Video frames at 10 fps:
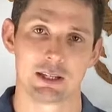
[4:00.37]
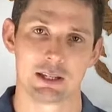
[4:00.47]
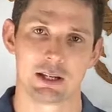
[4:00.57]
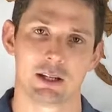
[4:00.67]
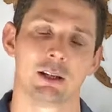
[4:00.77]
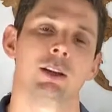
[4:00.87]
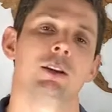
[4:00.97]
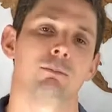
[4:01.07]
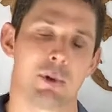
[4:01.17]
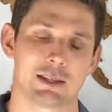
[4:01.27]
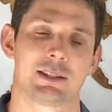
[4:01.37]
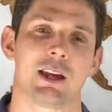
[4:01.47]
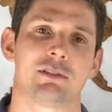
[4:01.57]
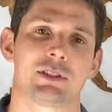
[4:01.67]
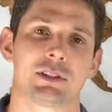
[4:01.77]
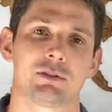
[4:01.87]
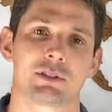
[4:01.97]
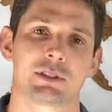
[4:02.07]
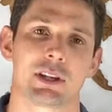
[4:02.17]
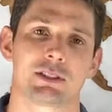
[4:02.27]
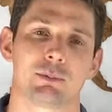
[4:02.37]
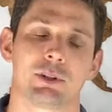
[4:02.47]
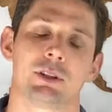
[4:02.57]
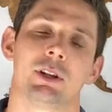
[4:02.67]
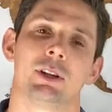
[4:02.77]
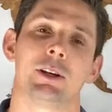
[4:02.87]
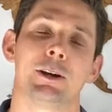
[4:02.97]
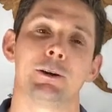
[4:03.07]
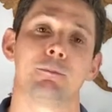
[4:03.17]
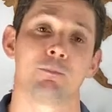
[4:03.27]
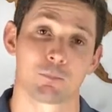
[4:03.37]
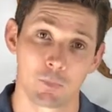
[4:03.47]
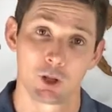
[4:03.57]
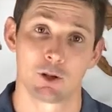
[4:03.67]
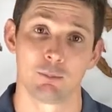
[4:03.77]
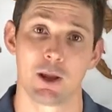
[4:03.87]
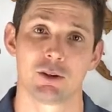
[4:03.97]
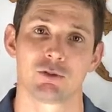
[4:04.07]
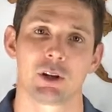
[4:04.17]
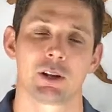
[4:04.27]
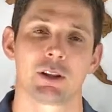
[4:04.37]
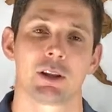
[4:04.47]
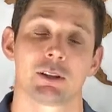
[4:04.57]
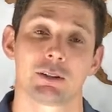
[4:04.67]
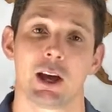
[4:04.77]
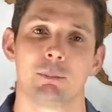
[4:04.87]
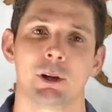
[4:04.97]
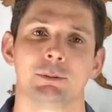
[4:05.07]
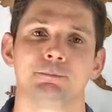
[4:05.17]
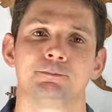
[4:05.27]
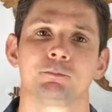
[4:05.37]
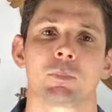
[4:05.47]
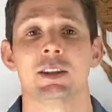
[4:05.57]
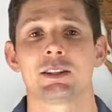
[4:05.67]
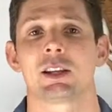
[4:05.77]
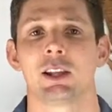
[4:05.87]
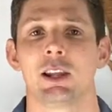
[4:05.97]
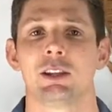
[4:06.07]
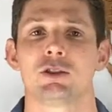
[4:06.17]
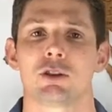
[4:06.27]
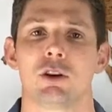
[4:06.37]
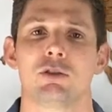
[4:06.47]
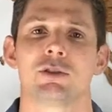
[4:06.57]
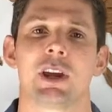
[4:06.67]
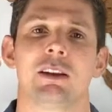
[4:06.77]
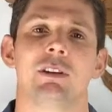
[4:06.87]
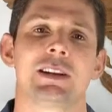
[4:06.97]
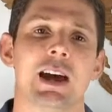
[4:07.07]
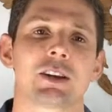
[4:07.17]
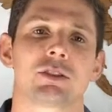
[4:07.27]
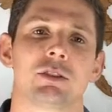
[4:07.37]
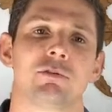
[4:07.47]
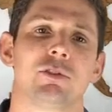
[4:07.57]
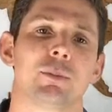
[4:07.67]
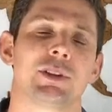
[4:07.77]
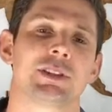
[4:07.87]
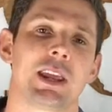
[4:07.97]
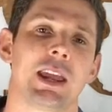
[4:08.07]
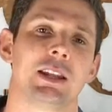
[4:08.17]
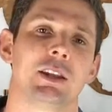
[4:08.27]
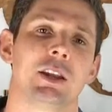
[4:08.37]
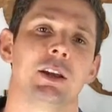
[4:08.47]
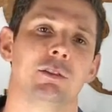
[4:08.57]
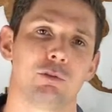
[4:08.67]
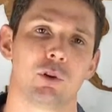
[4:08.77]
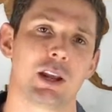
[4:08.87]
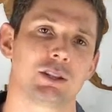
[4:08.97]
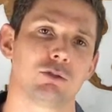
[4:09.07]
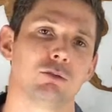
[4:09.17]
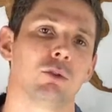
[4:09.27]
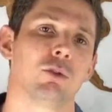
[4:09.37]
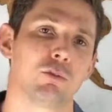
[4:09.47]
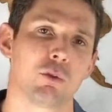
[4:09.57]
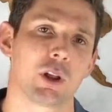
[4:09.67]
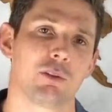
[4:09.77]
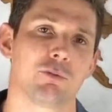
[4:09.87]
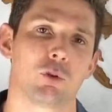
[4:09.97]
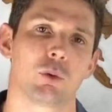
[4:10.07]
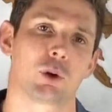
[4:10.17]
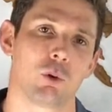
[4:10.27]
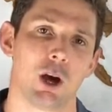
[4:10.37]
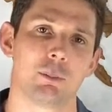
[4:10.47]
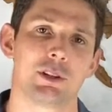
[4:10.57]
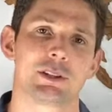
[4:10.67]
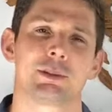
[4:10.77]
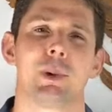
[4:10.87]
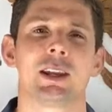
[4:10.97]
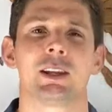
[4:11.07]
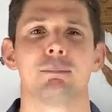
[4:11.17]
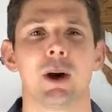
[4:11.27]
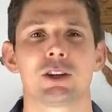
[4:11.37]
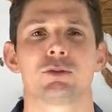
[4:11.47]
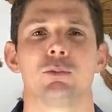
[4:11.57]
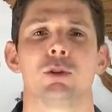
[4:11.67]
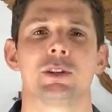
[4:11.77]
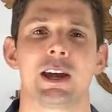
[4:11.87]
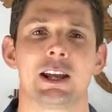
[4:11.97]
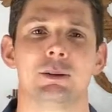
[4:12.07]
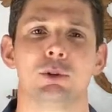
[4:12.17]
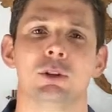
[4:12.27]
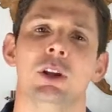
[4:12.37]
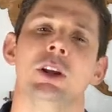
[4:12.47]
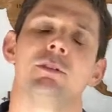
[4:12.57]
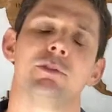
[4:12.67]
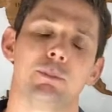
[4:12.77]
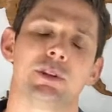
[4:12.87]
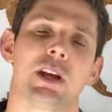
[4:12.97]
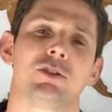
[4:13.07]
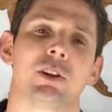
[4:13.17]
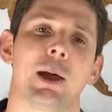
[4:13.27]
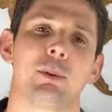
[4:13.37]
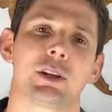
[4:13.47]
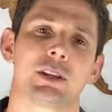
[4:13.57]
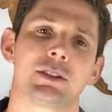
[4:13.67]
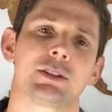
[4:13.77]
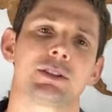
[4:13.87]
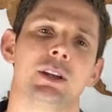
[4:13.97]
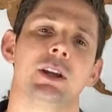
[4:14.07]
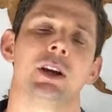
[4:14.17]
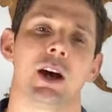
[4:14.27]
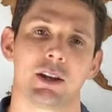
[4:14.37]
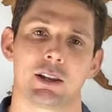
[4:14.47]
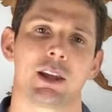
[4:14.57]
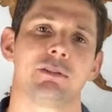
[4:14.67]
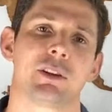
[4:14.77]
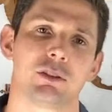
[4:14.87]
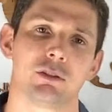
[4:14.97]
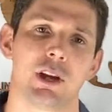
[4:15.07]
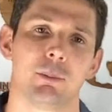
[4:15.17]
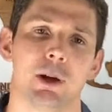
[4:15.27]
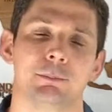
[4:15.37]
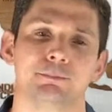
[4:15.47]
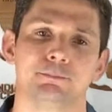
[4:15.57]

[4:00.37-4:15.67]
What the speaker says: India must have a skills assessment mandatory under the DAMA. This clearly shows a reduction from the standard 482 or 494 requirements, making it much more attainable for potential applicants under the FNQ DAMA.